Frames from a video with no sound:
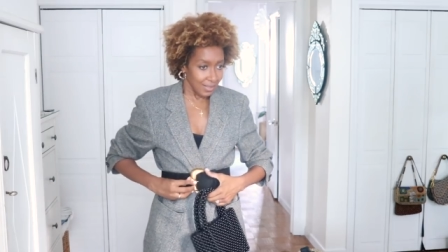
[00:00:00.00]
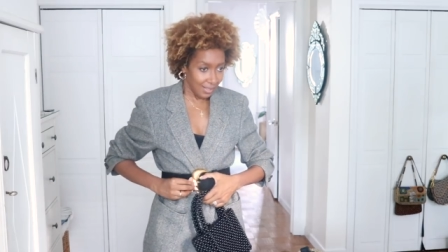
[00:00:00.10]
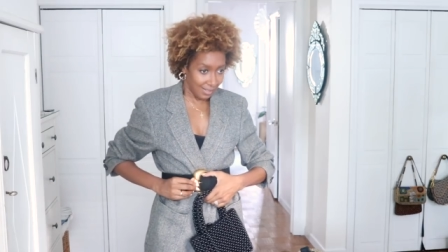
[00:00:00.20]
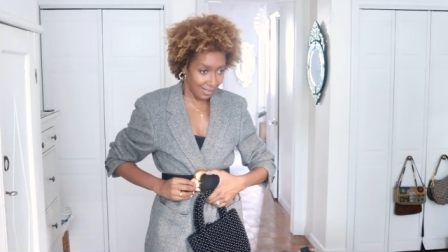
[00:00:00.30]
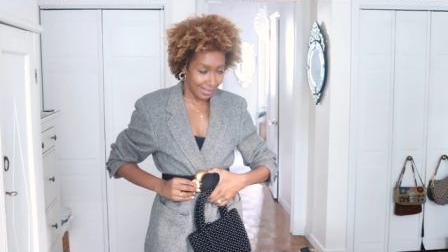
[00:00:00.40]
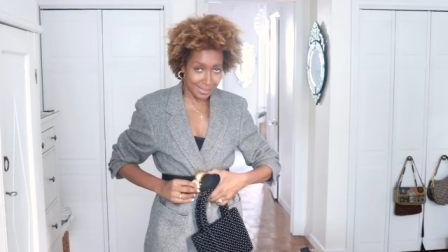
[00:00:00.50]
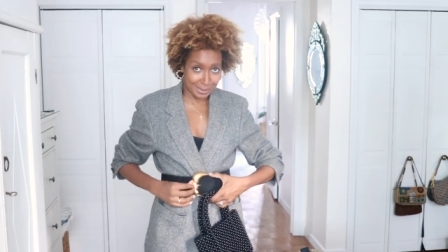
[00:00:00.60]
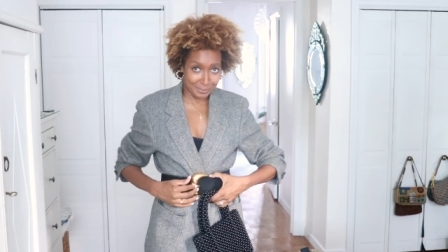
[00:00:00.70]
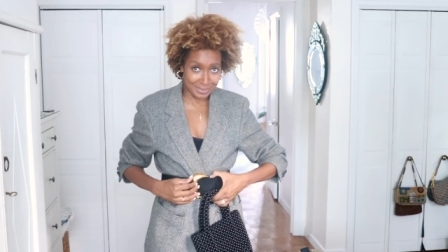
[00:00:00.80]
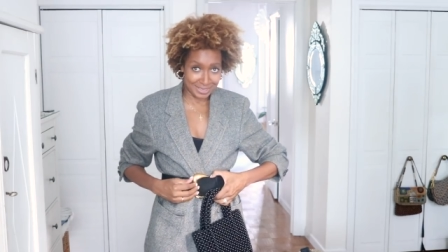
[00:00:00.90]
oh, I
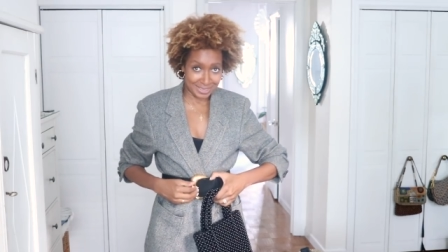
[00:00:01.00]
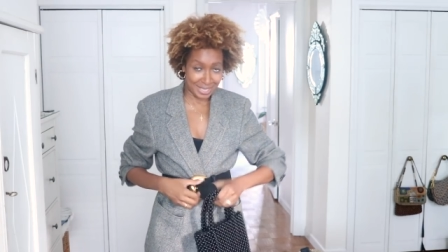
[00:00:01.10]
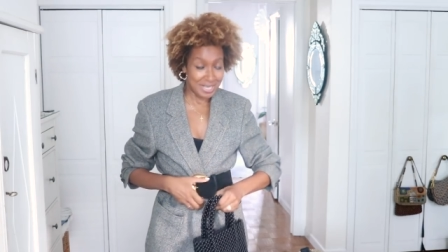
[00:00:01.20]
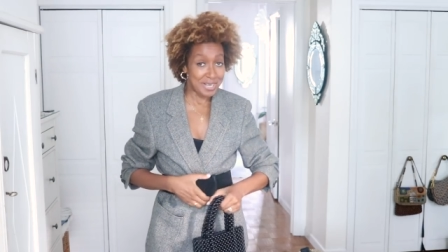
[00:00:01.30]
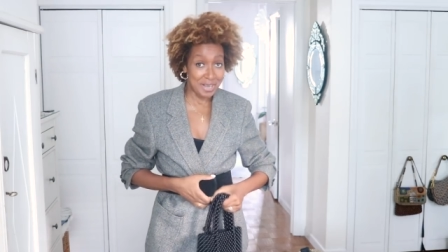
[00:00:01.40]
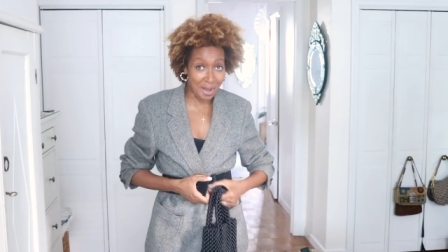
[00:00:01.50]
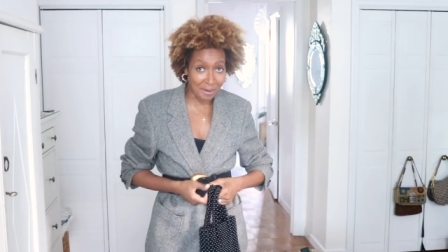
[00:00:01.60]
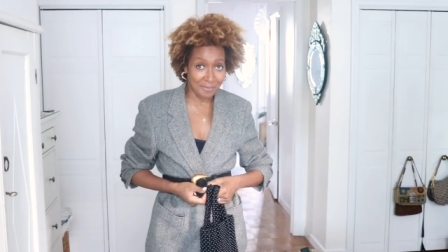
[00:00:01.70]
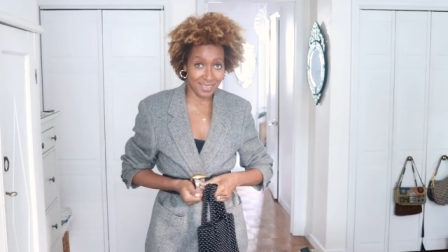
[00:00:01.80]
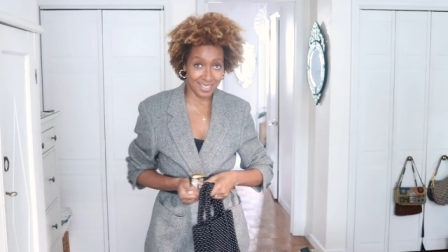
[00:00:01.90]
love this. I
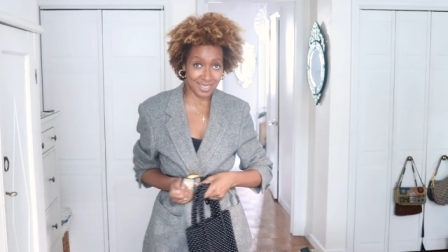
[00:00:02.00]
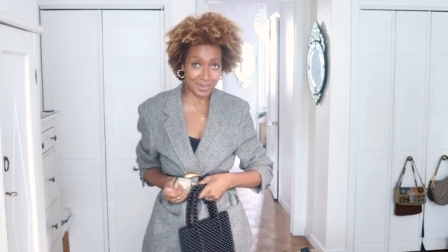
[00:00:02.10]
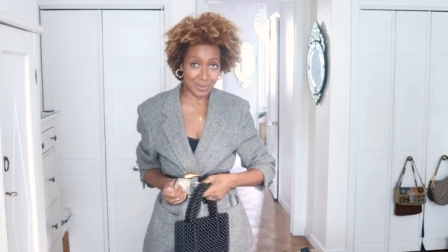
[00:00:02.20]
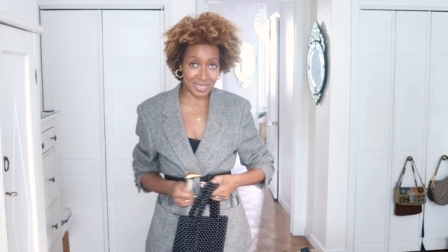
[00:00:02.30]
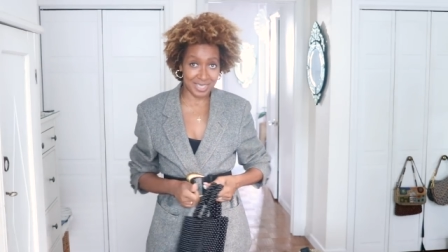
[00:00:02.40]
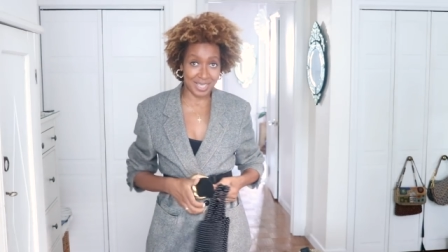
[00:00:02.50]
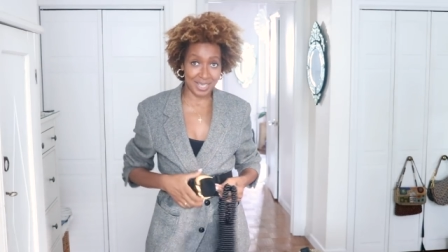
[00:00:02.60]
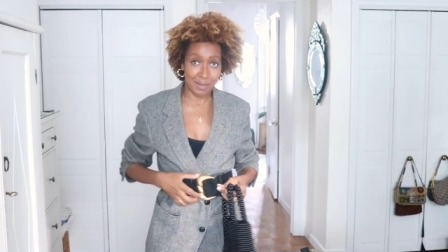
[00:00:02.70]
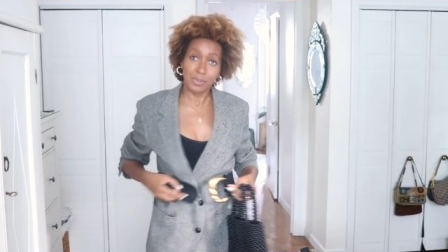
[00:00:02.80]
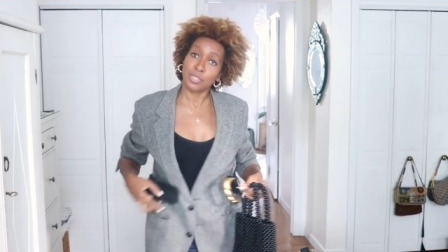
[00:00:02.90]
love this look
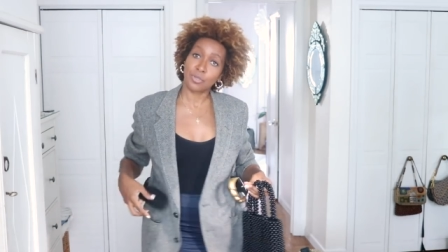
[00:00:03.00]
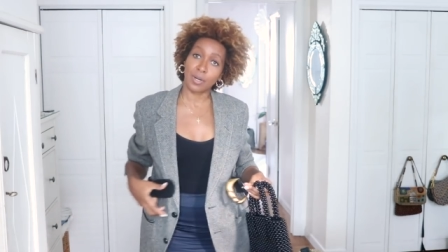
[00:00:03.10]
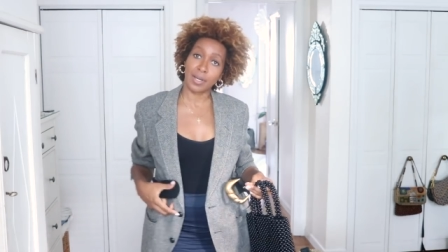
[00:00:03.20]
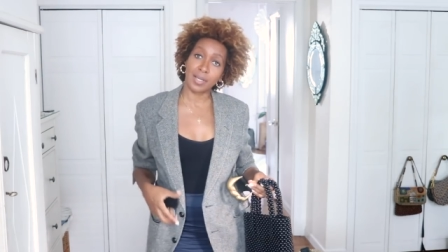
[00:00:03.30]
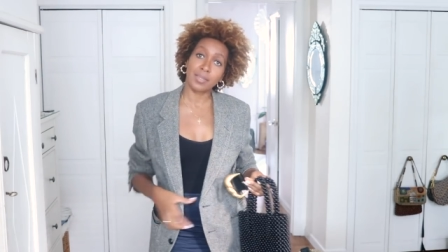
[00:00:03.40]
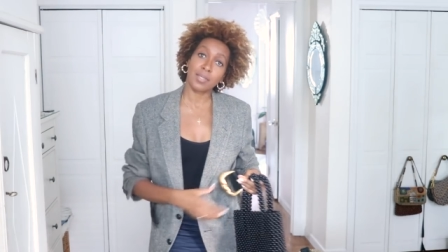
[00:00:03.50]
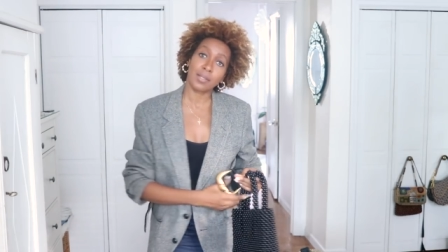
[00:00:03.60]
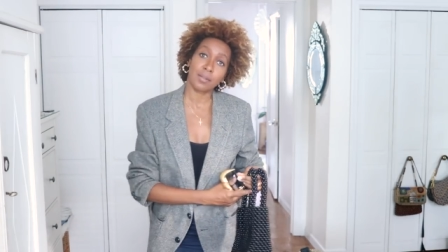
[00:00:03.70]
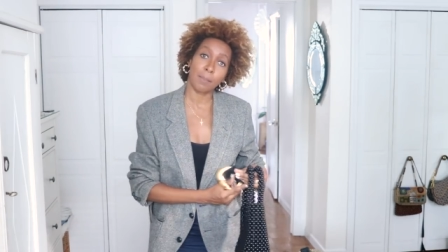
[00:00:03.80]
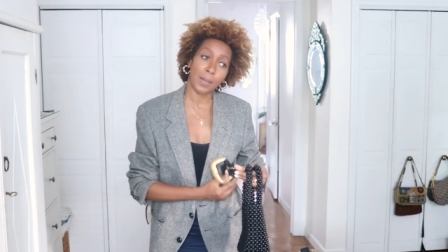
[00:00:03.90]
together. I'm going to try
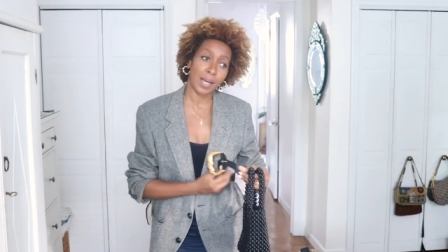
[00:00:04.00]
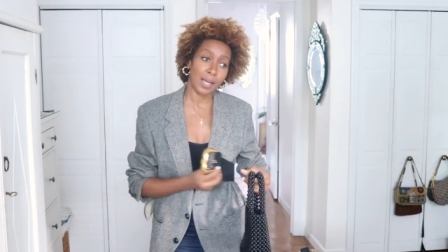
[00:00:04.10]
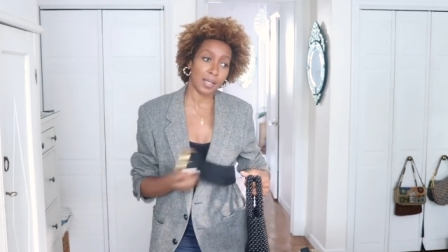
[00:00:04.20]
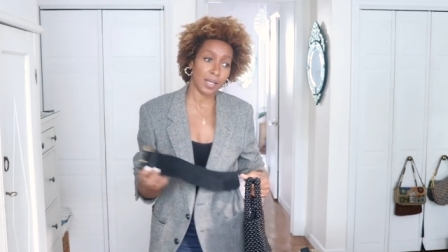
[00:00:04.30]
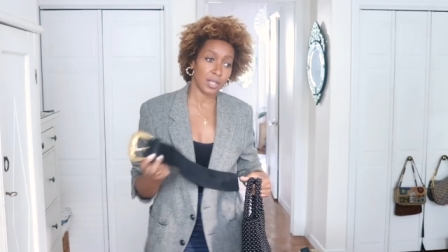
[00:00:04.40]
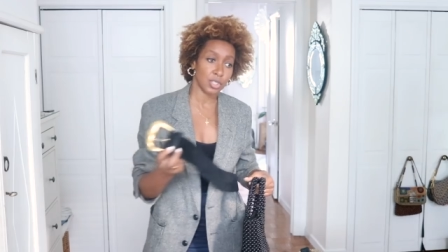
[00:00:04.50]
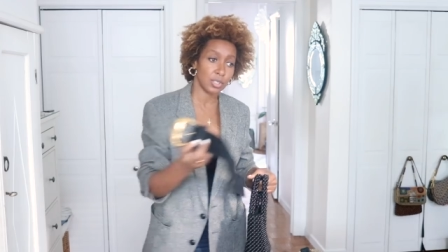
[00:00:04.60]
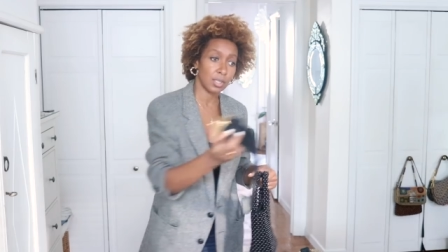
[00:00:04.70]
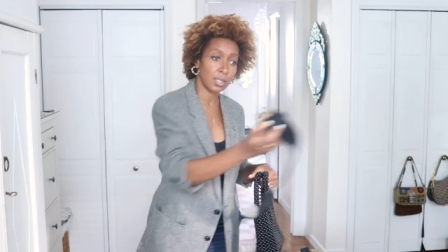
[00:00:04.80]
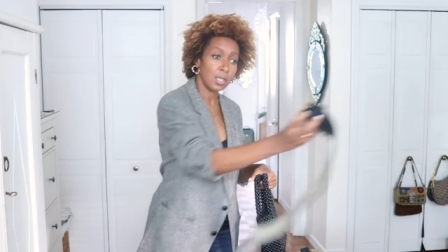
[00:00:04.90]
another bag
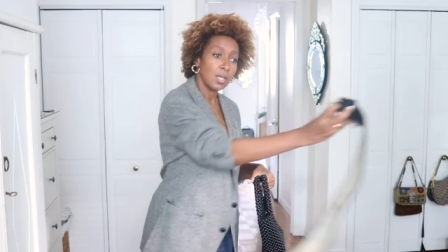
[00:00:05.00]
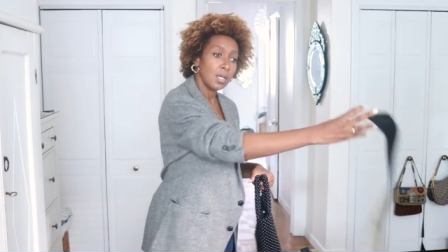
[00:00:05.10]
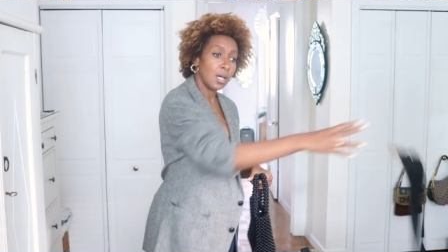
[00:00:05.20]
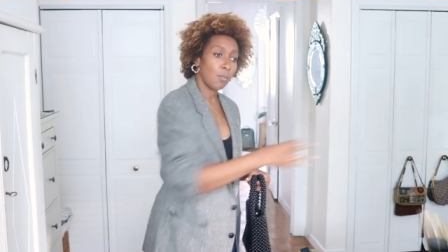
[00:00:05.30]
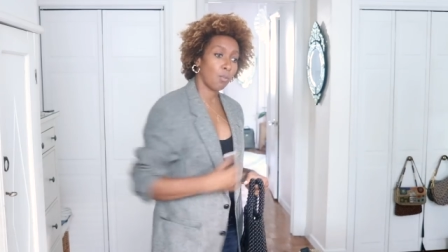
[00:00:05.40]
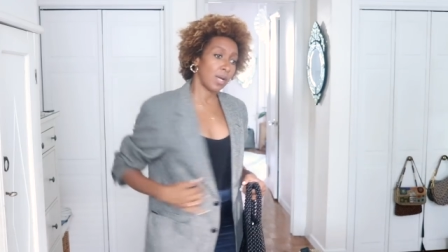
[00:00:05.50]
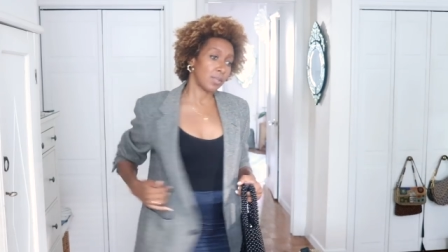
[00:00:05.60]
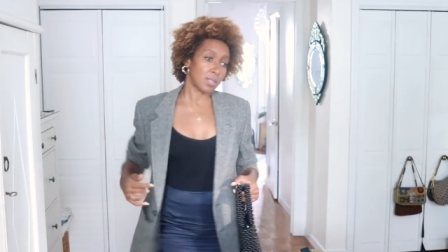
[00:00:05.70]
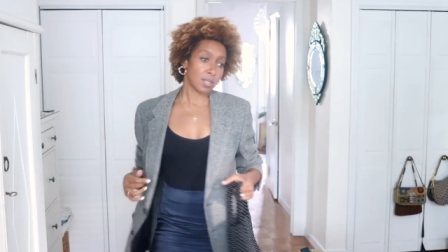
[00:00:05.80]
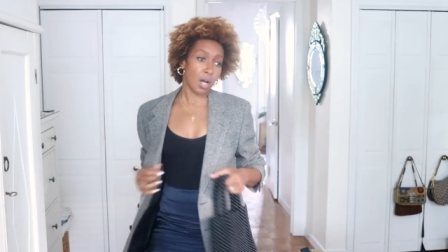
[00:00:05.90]
actually and wear
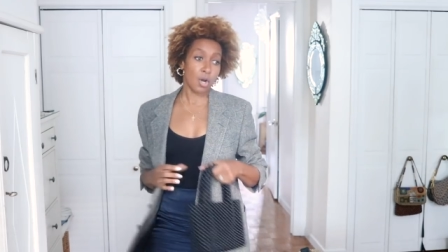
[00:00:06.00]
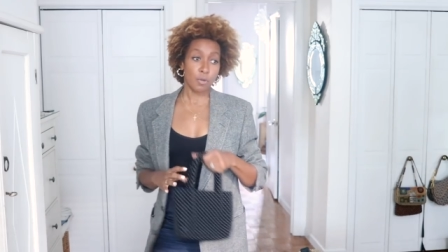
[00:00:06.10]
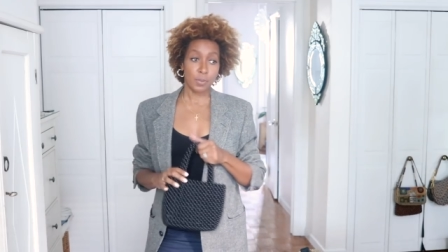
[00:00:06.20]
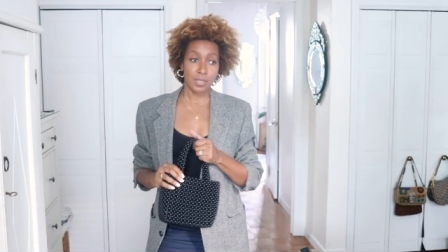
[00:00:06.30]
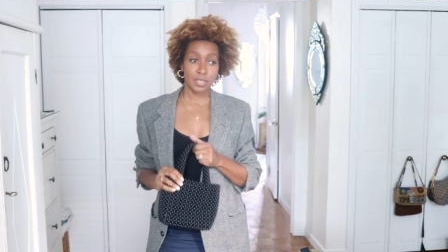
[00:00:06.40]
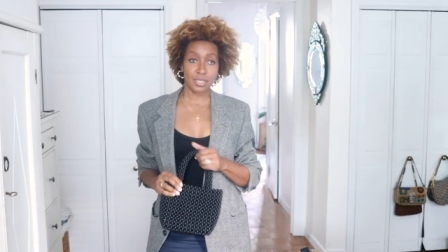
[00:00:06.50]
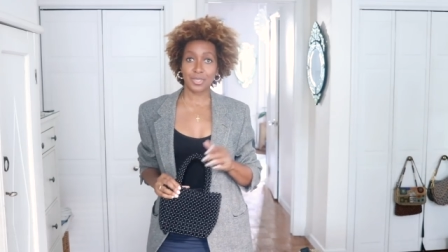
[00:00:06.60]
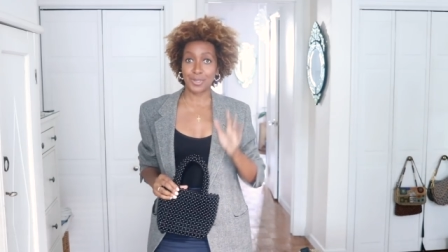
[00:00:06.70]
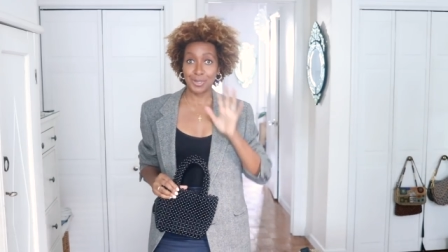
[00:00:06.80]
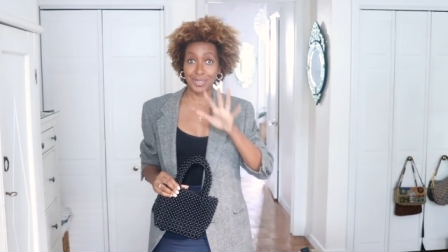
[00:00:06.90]
this open just
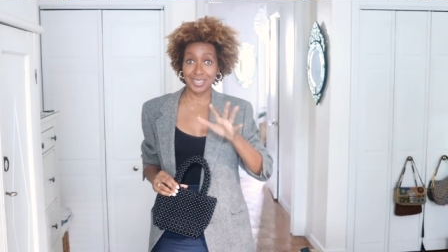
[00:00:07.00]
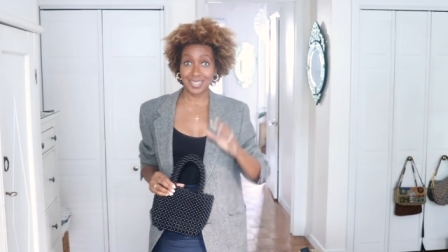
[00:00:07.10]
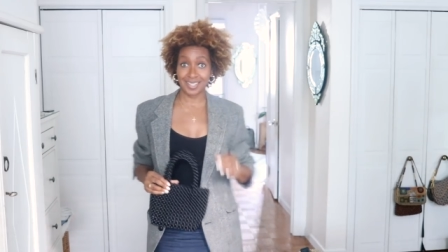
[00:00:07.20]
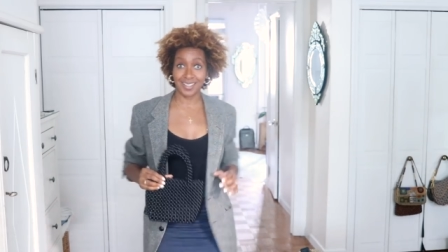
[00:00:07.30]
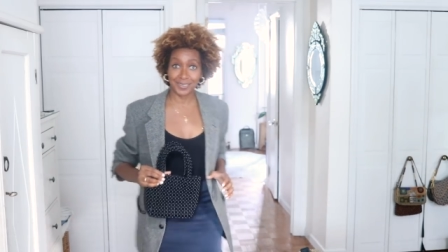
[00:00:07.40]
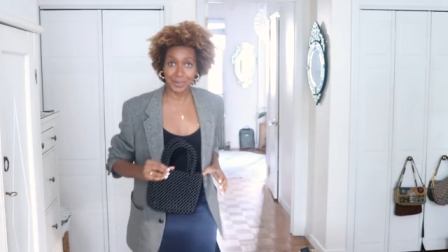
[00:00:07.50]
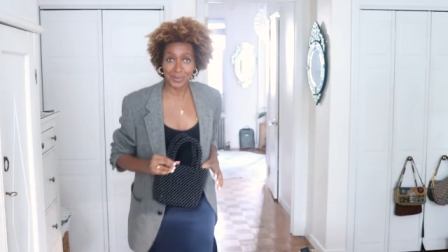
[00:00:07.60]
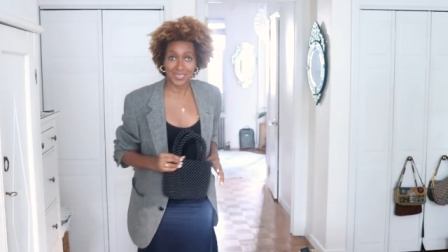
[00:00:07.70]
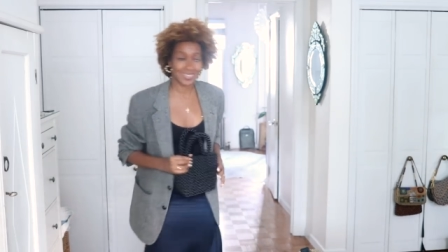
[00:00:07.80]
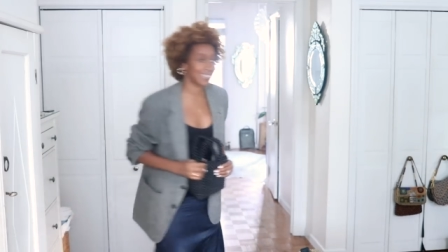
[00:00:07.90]
so you can see. Hold on.